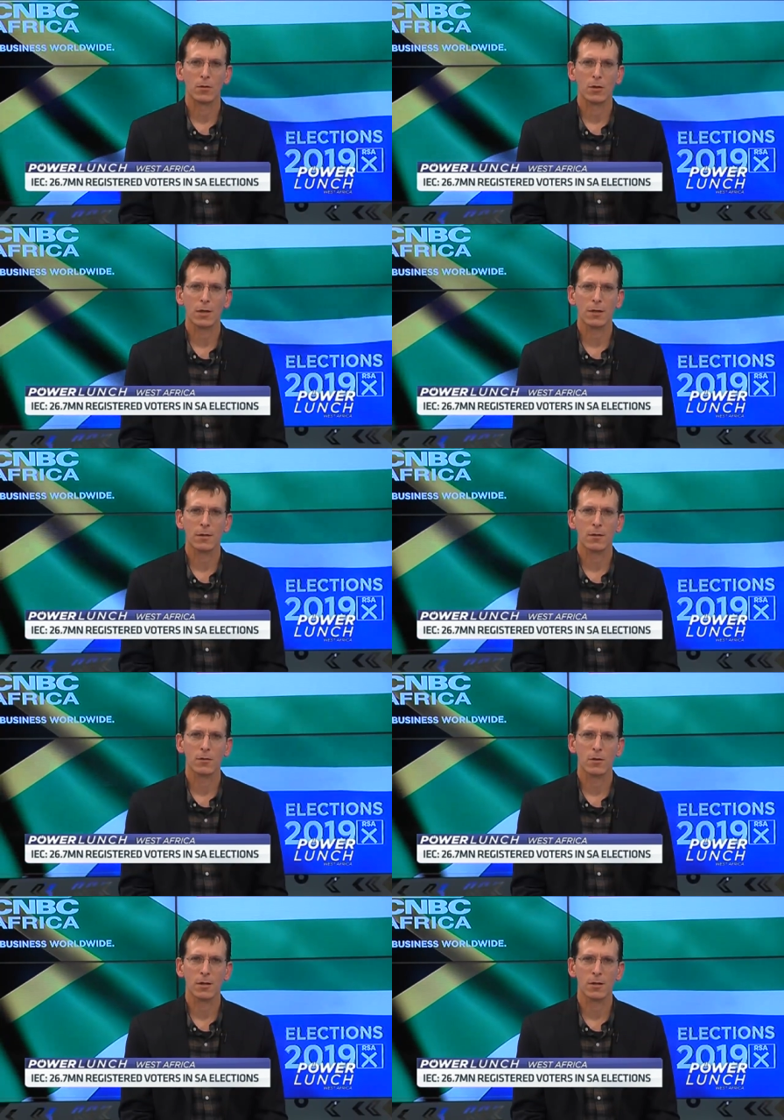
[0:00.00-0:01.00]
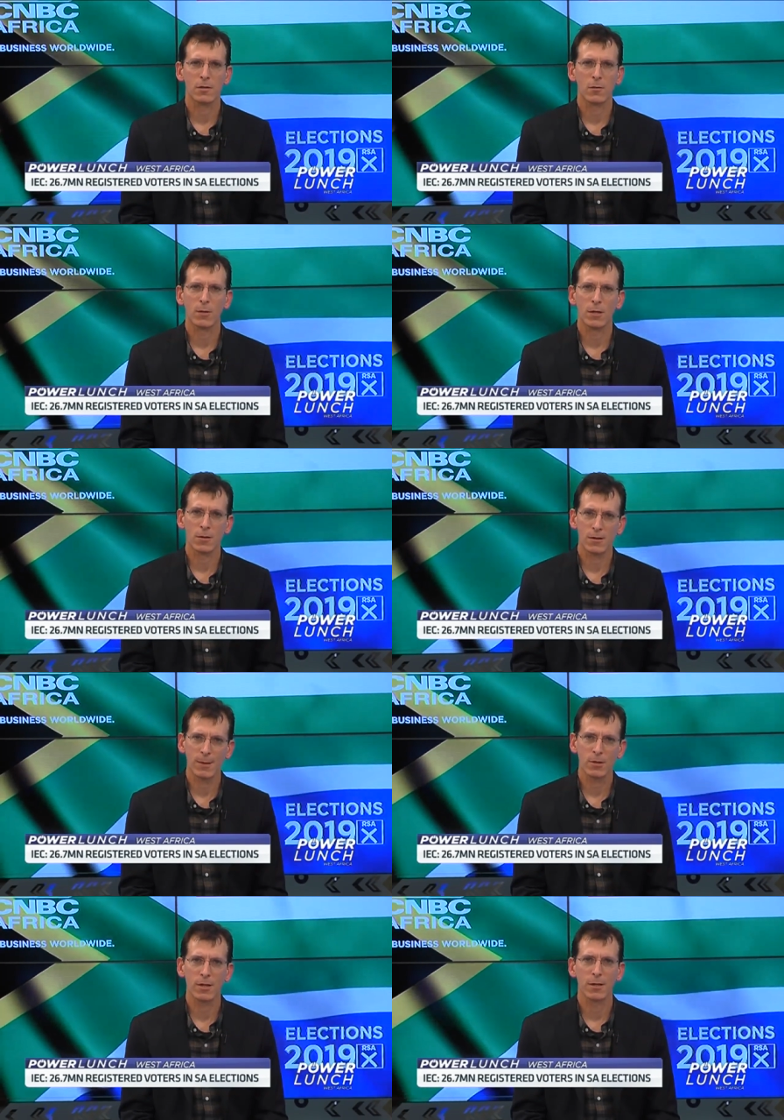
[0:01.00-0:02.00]
during the, during the Zuma years,
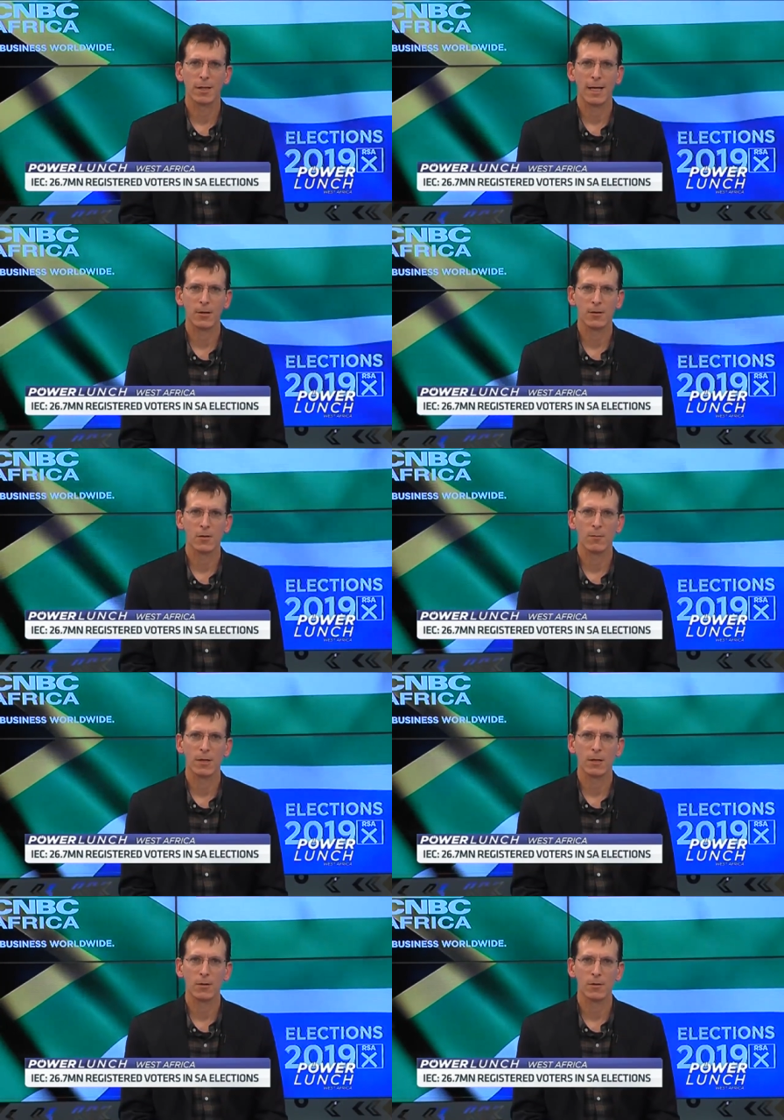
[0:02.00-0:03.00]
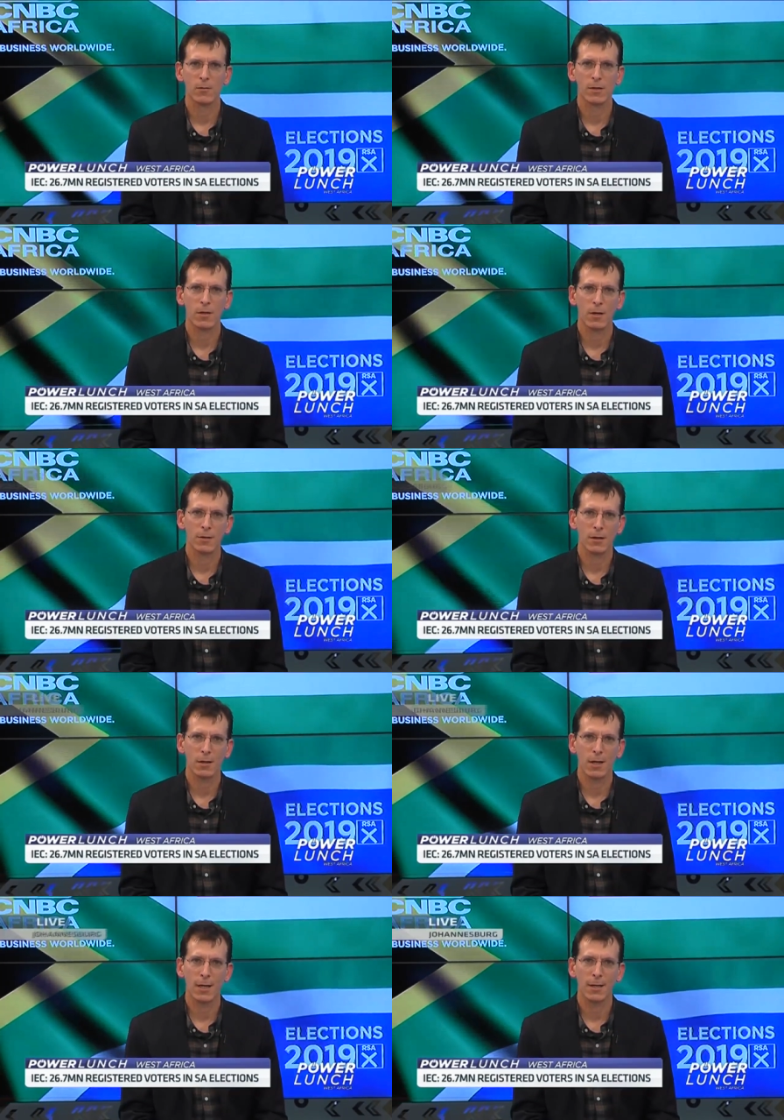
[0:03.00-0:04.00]
especially the later Zuma years, we saw a
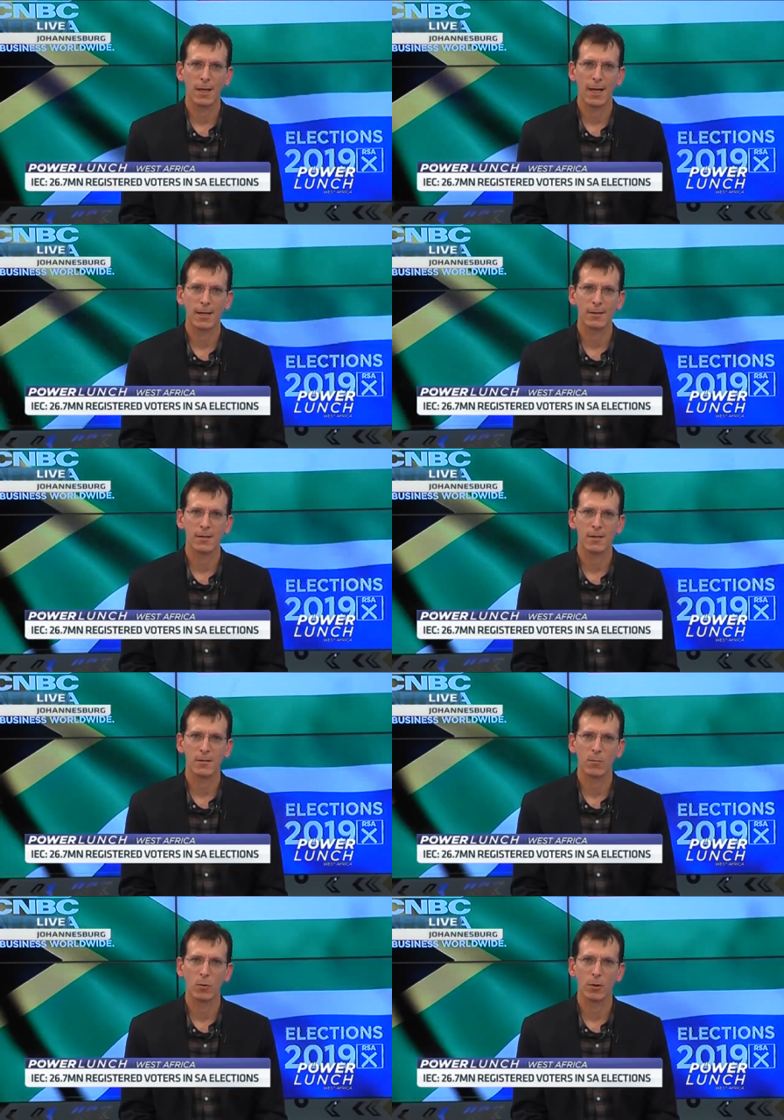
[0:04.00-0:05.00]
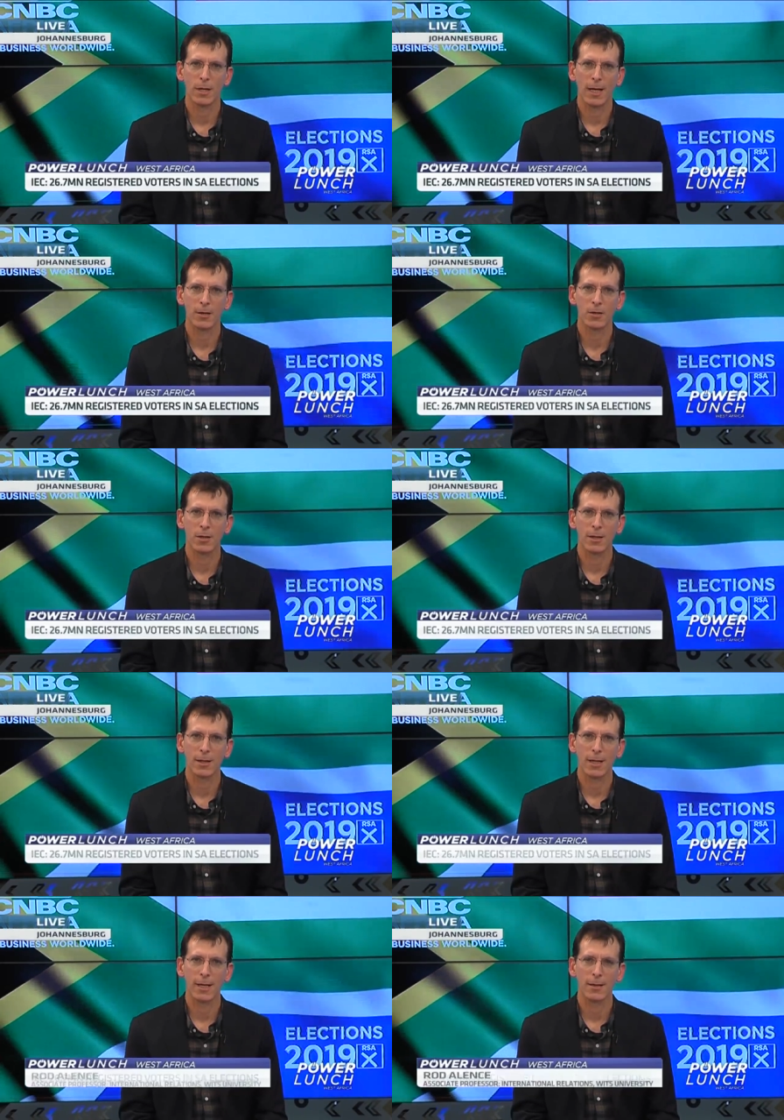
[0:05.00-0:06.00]
decline in ANC support
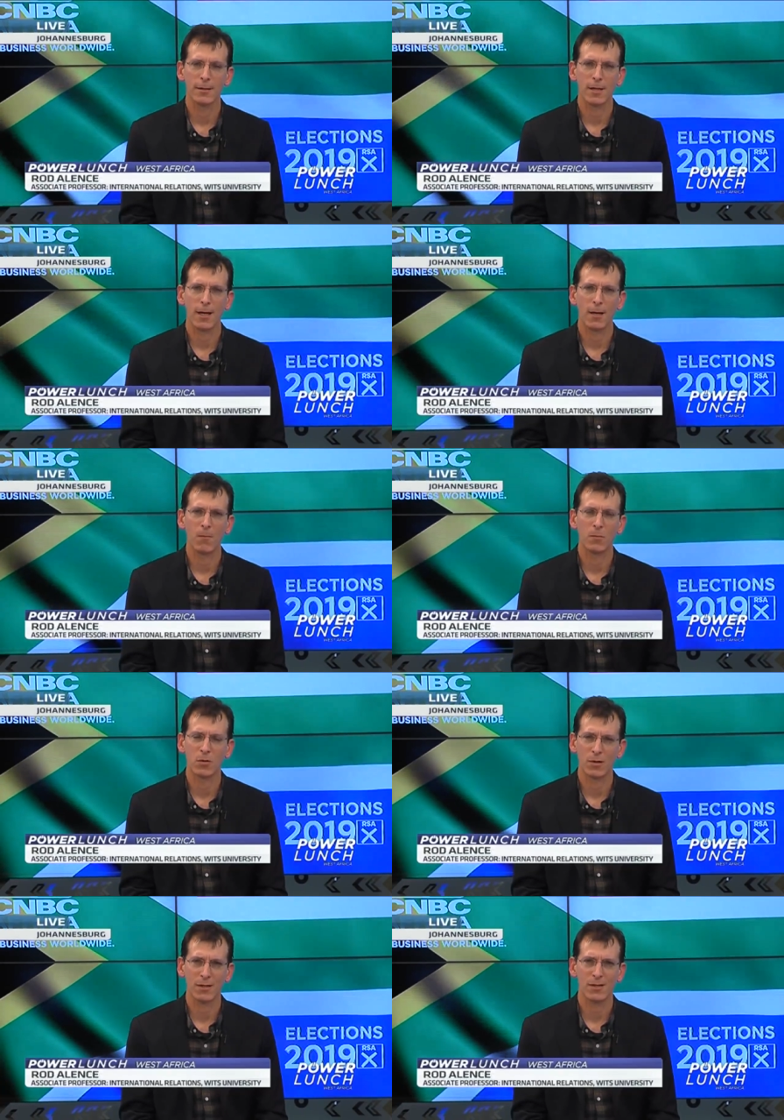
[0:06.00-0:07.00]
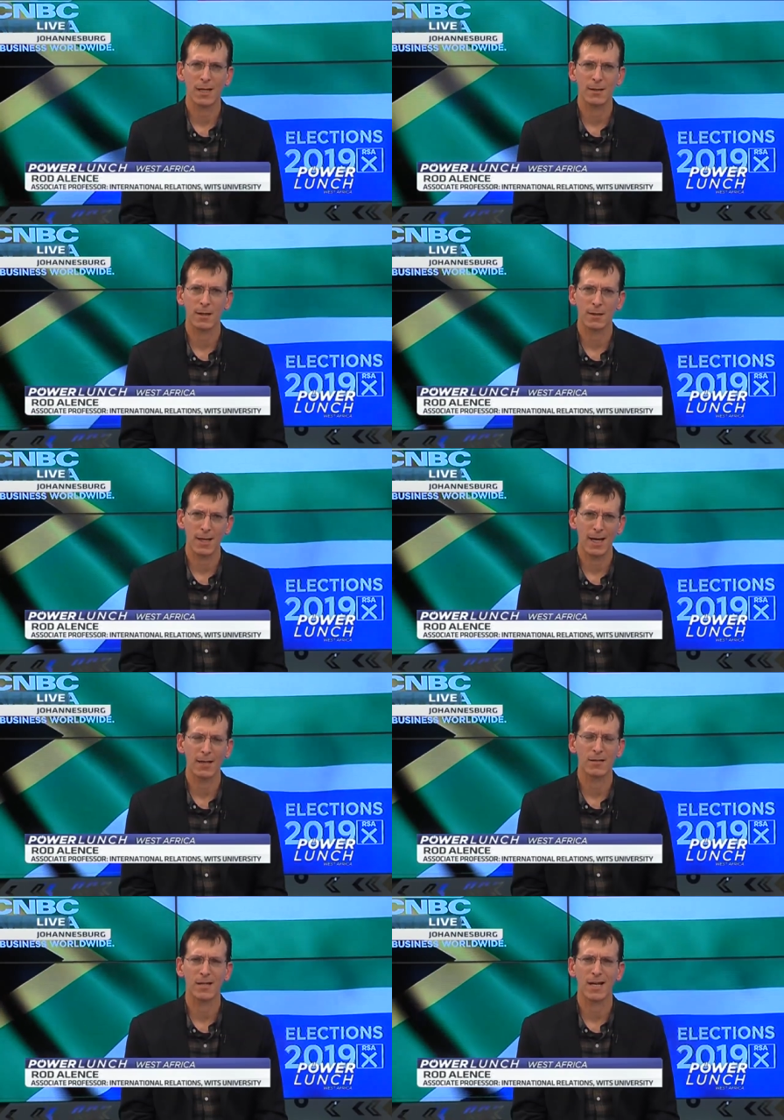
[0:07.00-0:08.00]
nationally, and um, to an extent that the
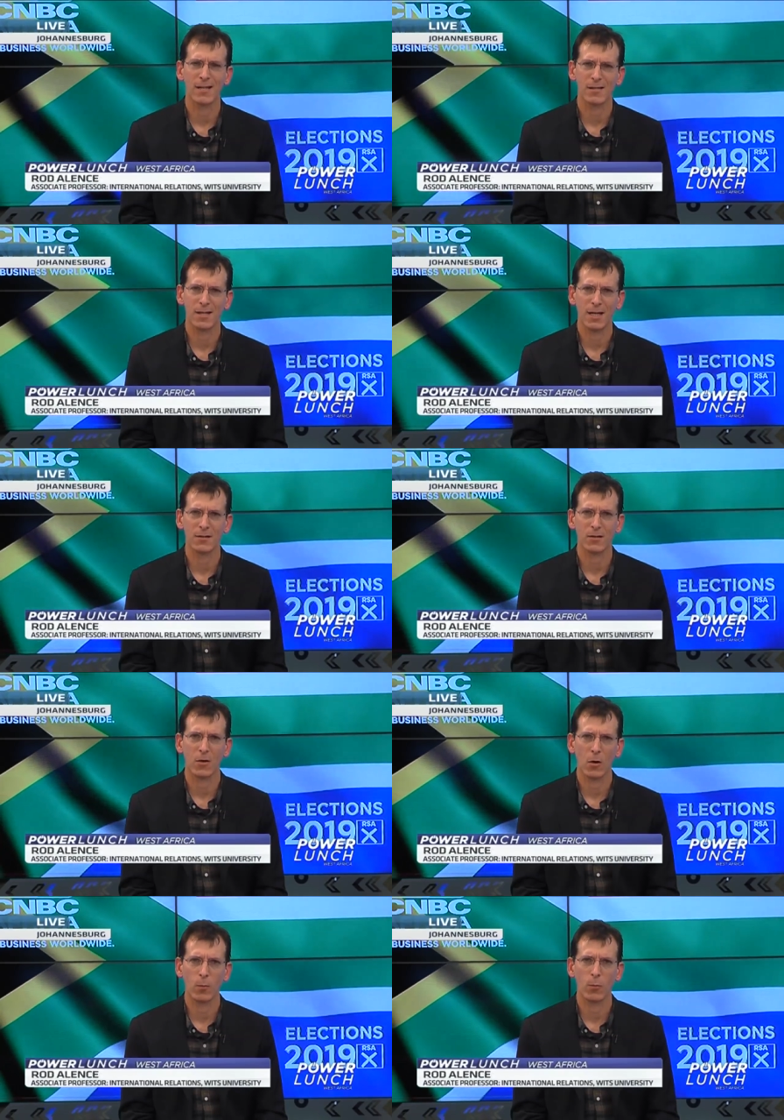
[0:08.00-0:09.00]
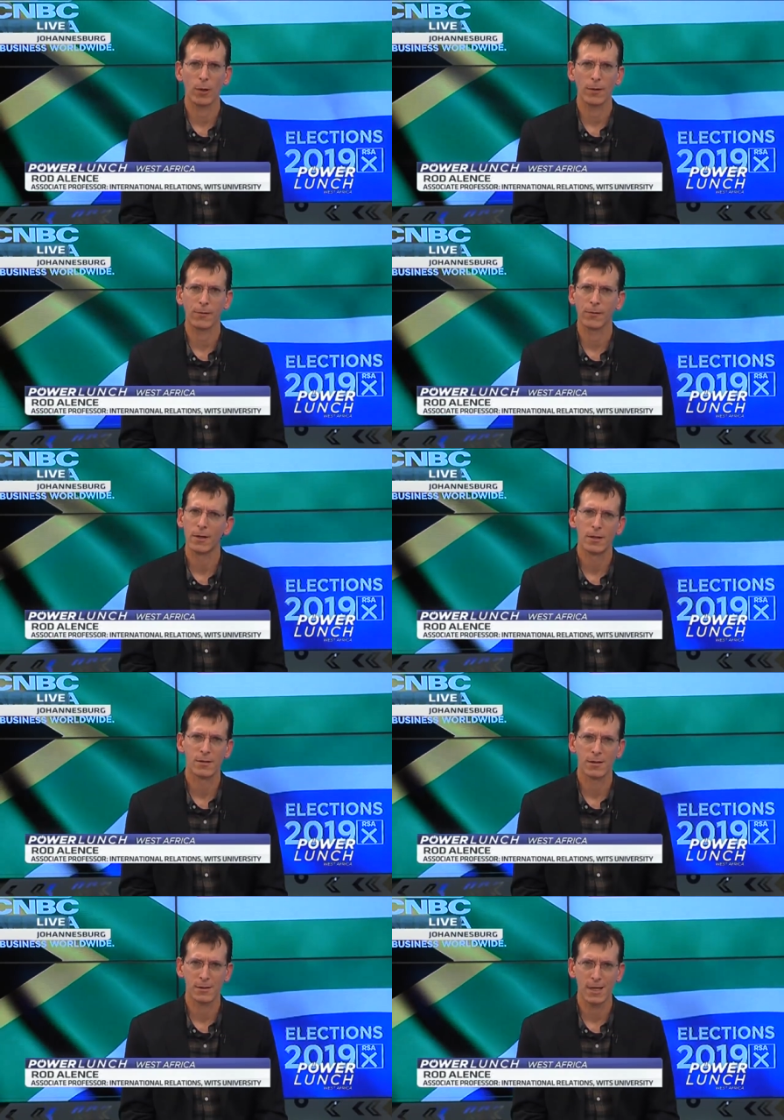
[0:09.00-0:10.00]
ANC hasn't had to cope with
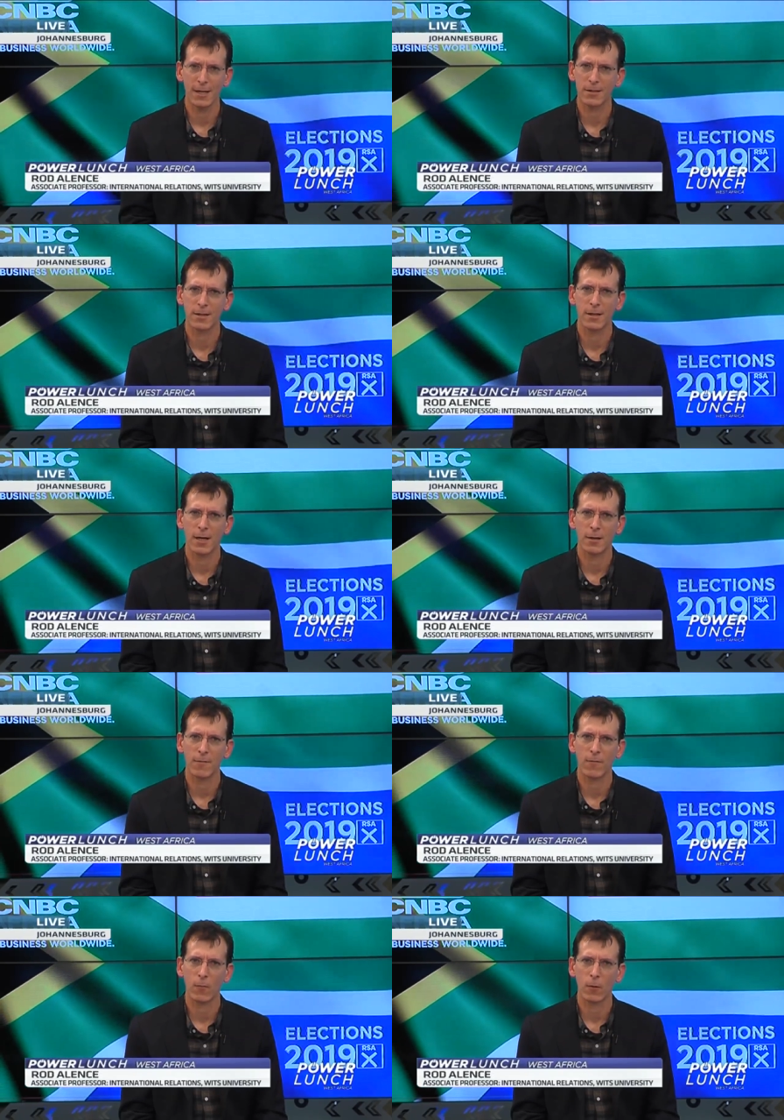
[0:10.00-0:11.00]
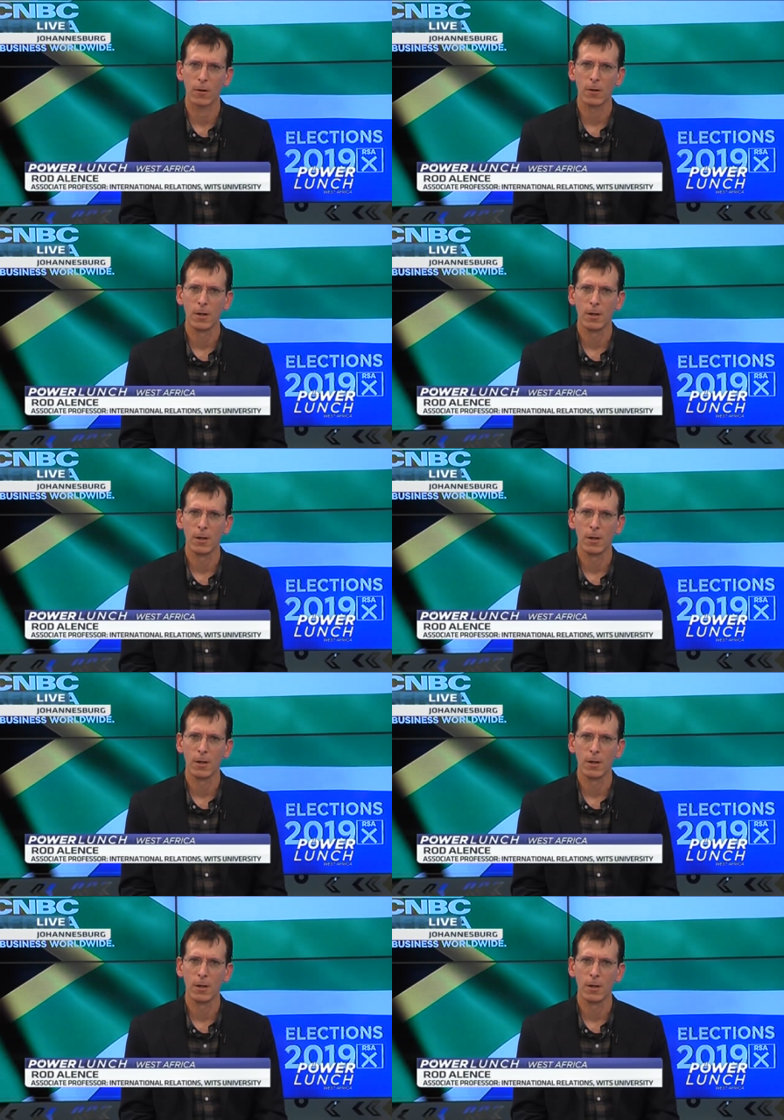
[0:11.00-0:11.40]
since 1994.